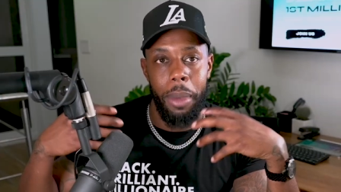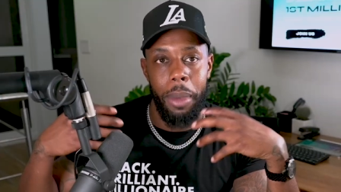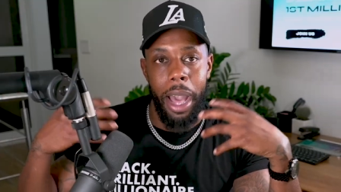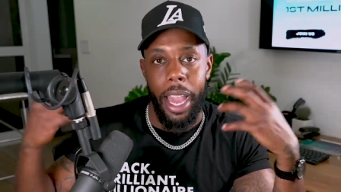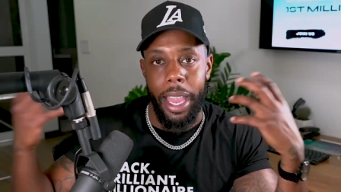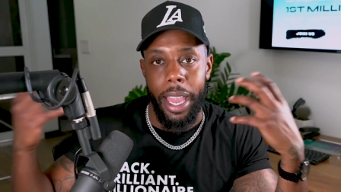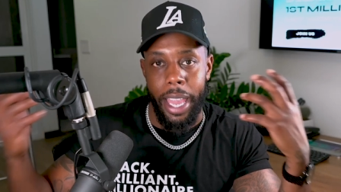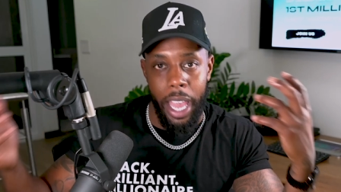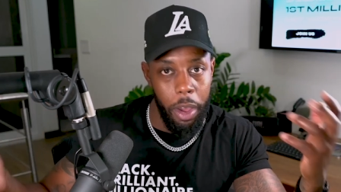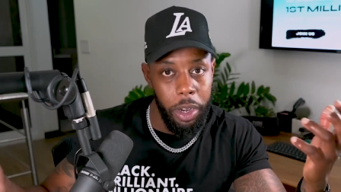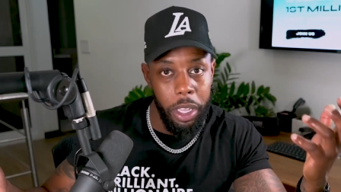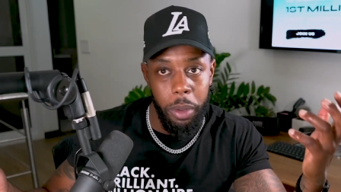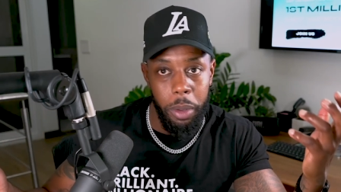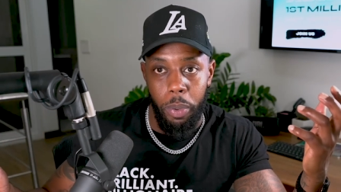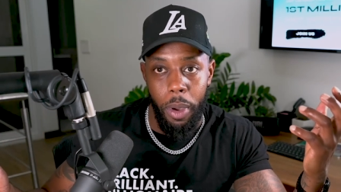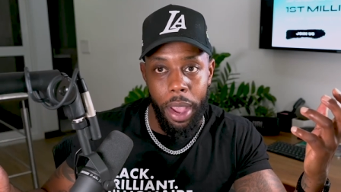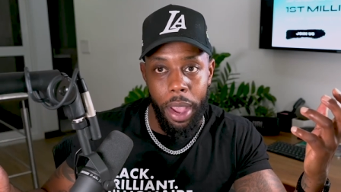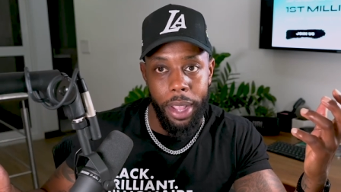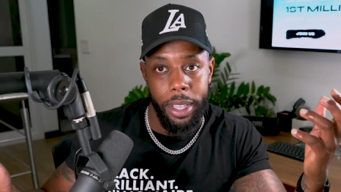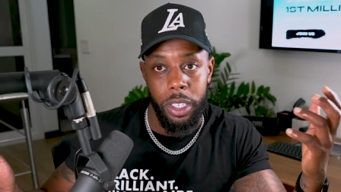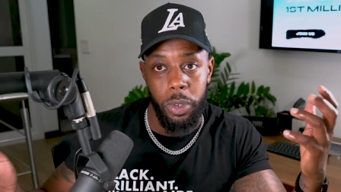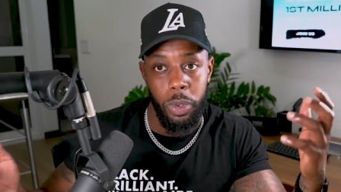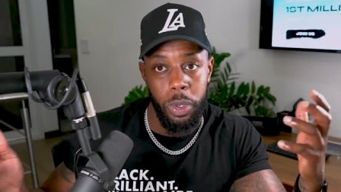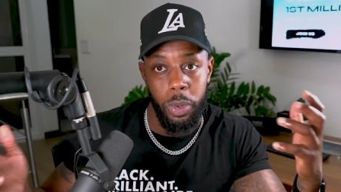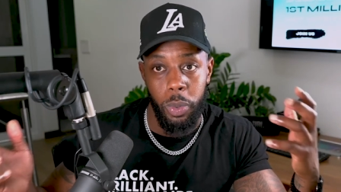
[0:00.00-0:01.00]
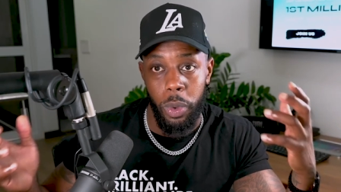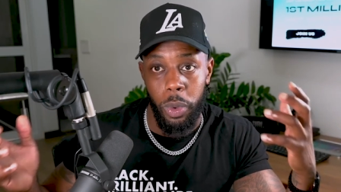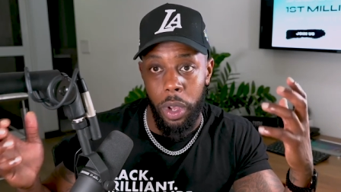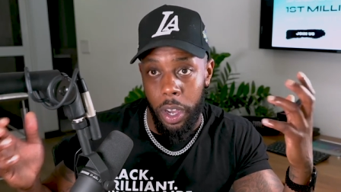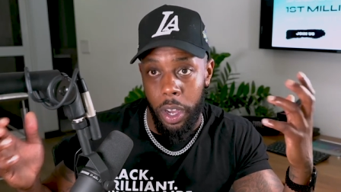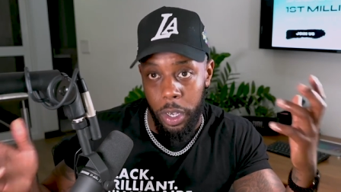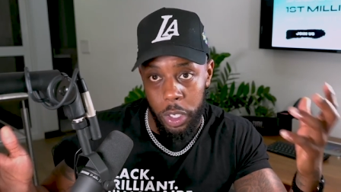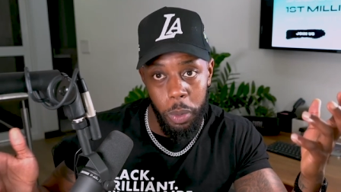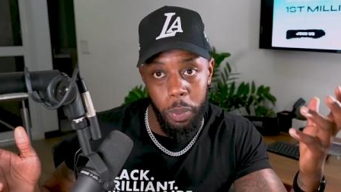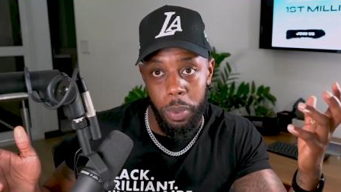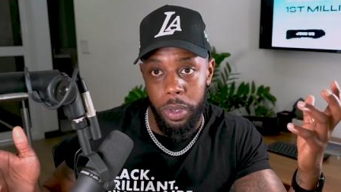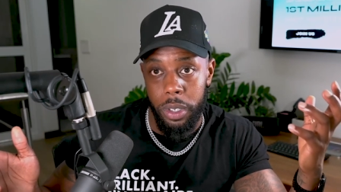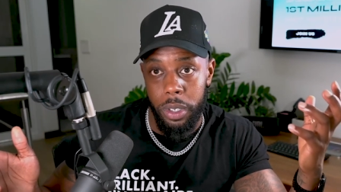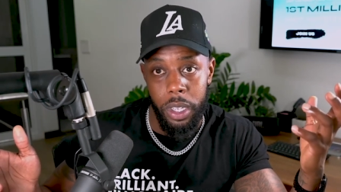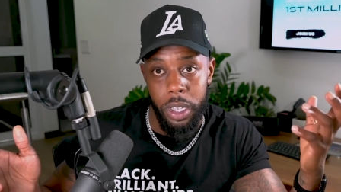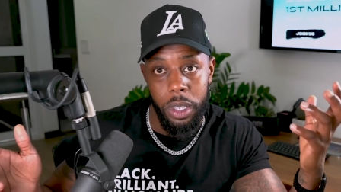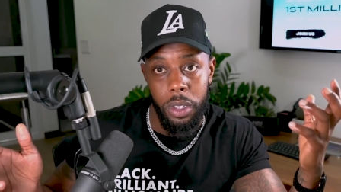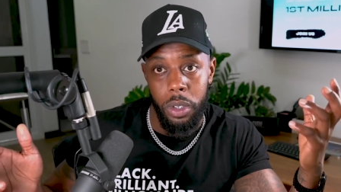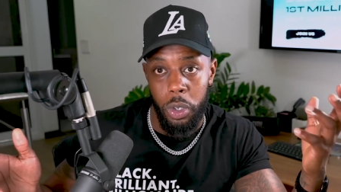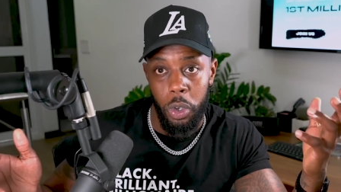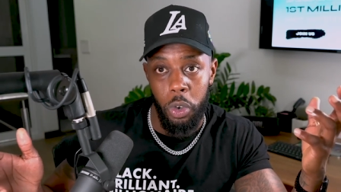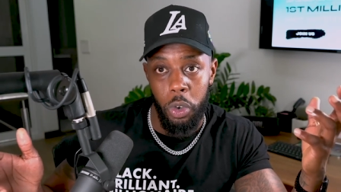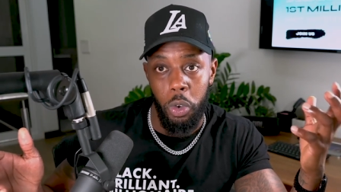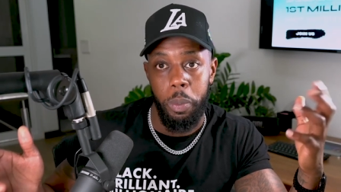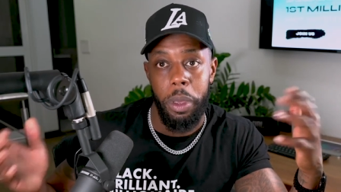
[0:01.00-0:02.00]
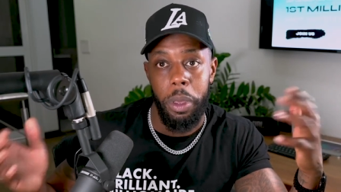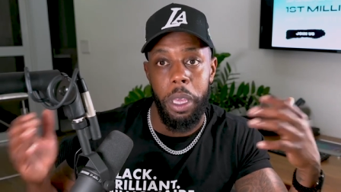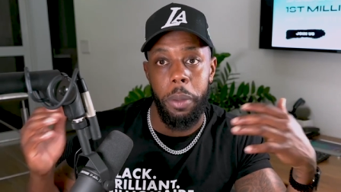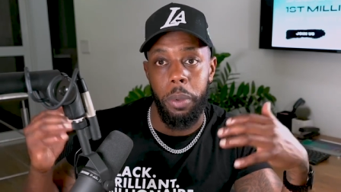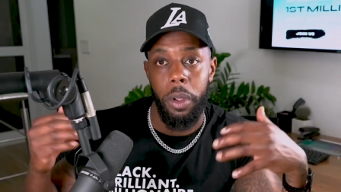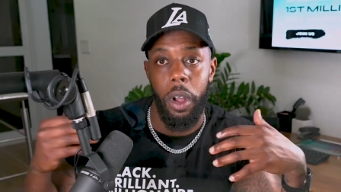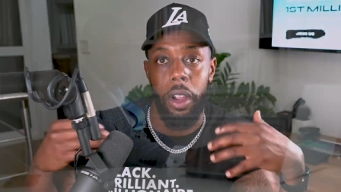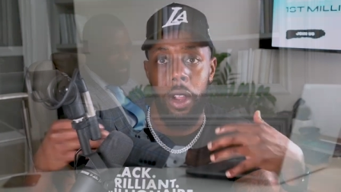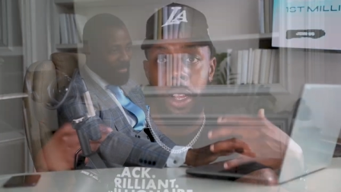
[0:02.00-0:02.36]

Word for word: my accounting practice was 100% Zoom. People